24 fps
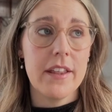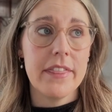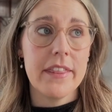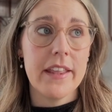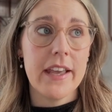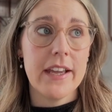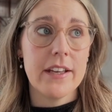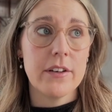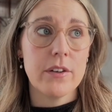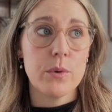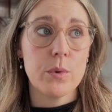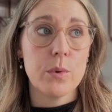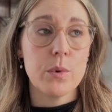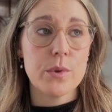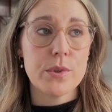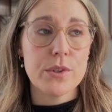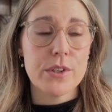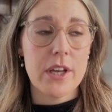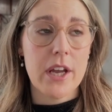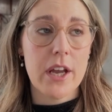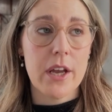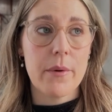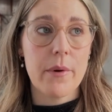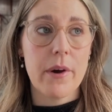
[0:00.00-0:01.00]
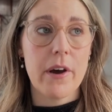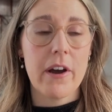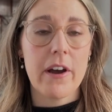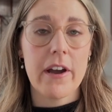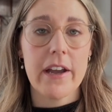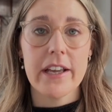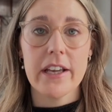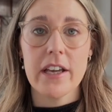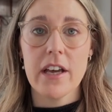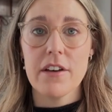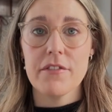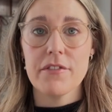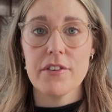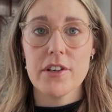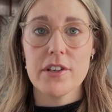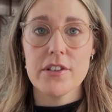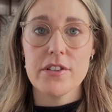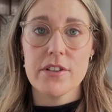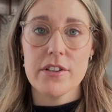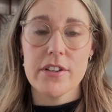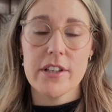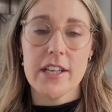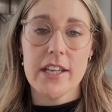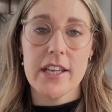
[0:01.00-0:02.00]
then also I covered
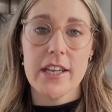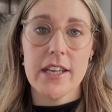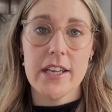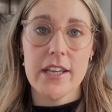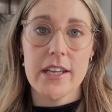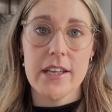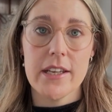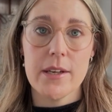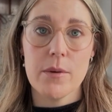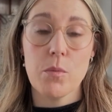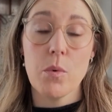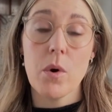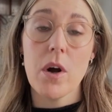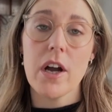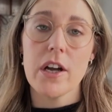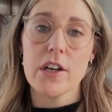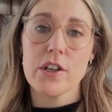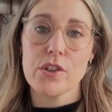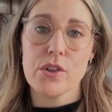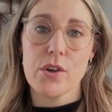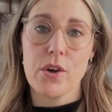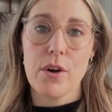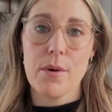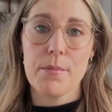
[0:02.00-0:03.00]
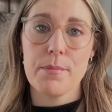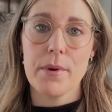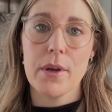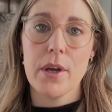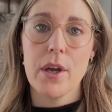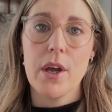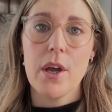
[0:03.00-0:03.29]
the worktop